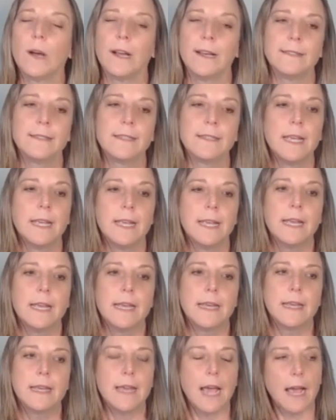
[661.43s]
was
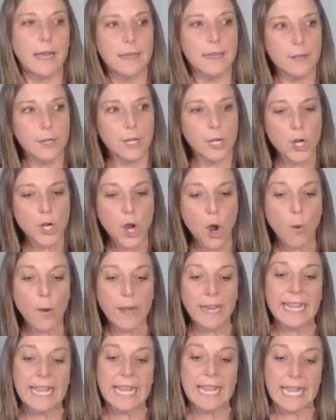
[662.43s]

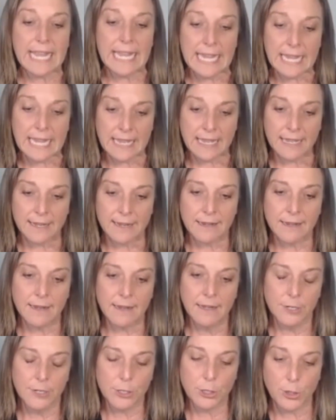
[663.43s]
going
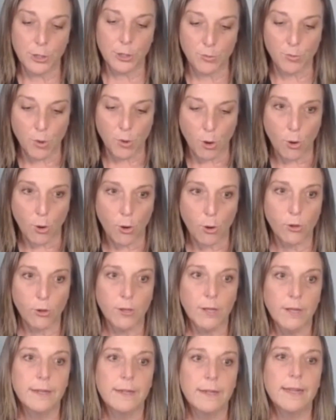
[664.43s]
in to the
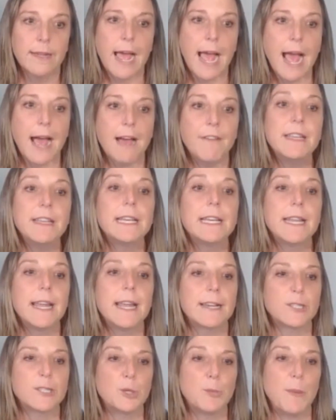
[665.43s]
role, having an
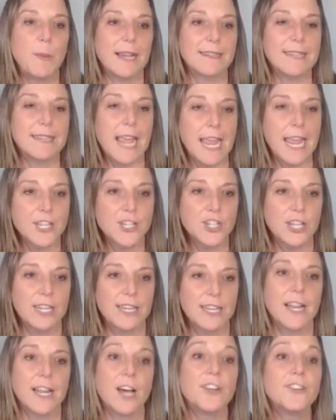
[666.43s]

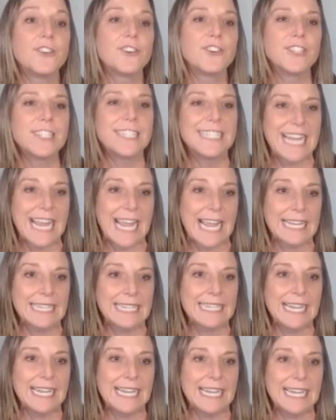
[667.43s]
expectation and
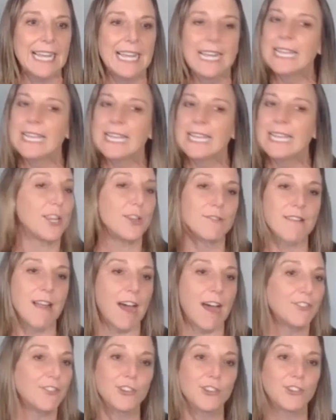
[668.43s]
understanding that you're
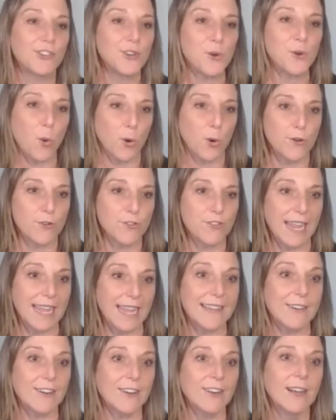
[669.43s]
not just an order
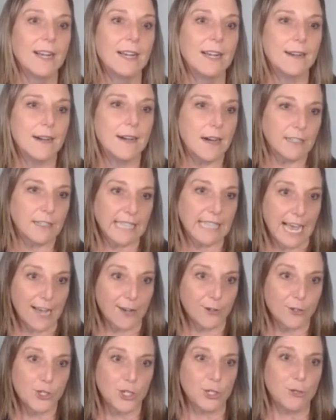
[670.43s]
taker
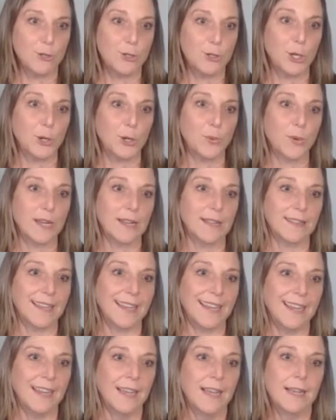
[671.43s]
allows you to
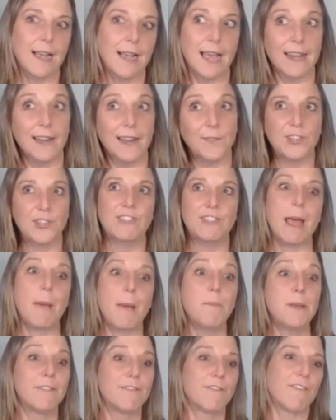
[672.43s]
really kind of
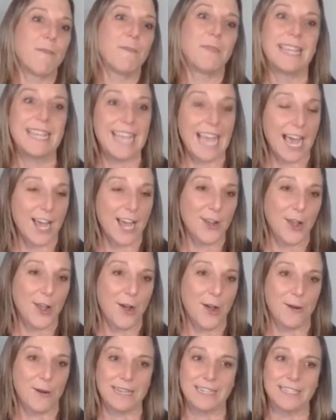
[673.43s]
step in from the
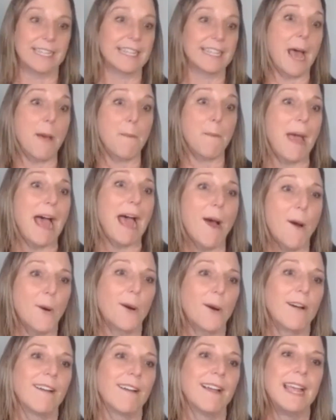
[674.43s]
get-go into that
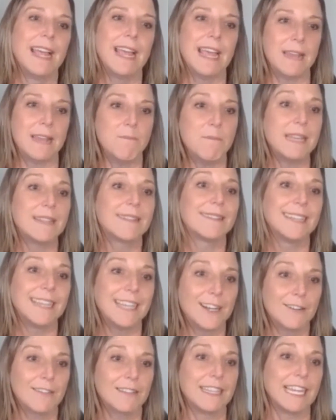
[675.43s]
power and be the
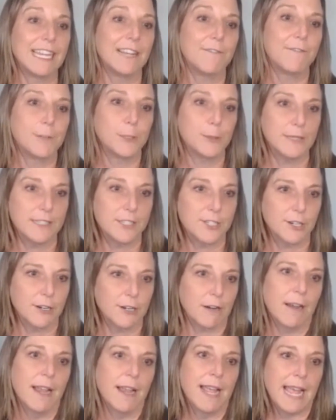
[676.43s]
leader and the
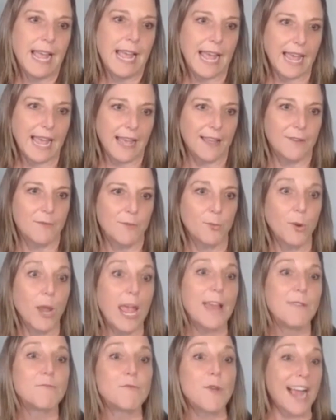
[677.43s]
influencer and
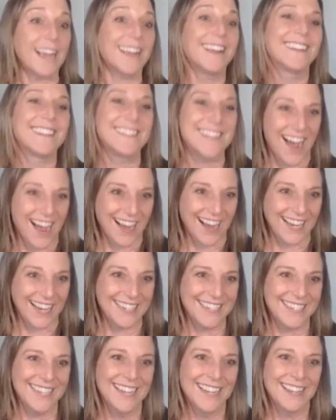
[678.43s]
and
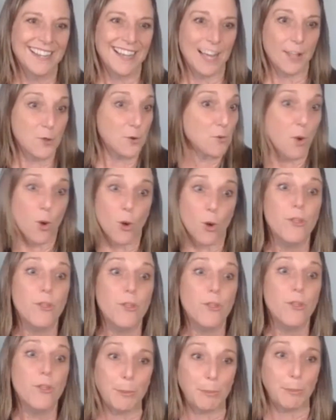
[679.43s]
recognize the role
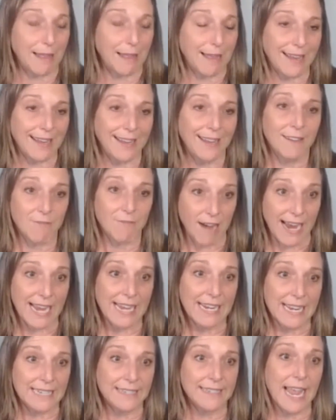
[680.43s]
that you play
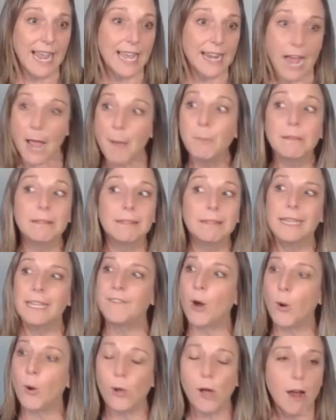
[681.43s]
right and and i
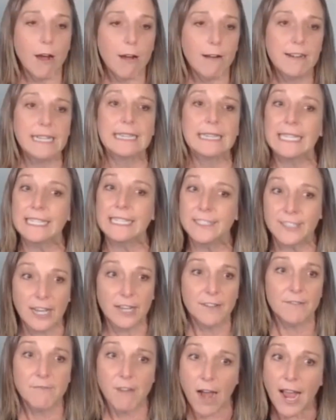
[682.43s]
believe wholeheartedly
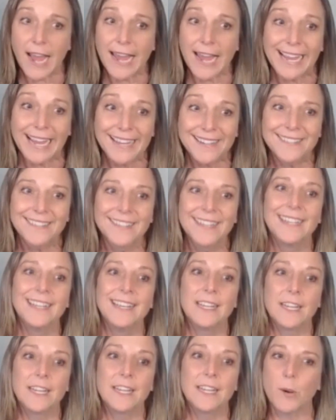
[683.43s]
done right
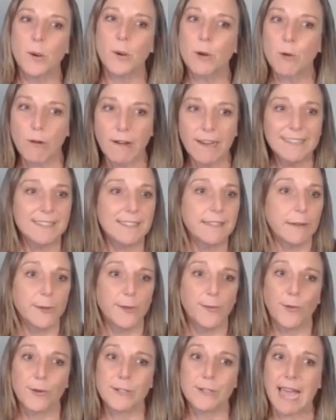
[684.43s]
you know, a great
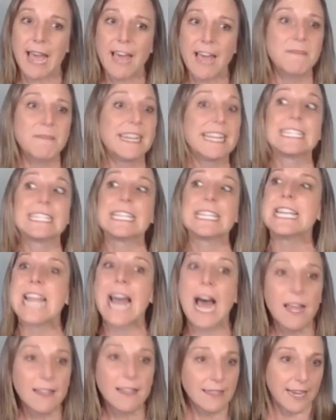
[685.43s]
Salesforce admin is
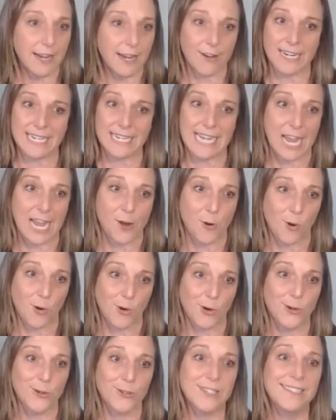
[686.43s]
not there to take
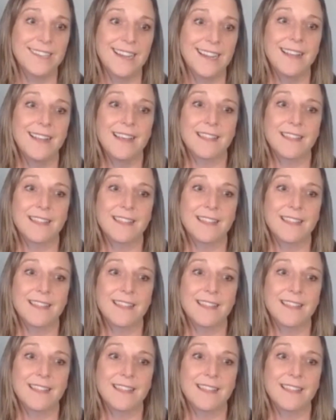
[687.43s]
orders.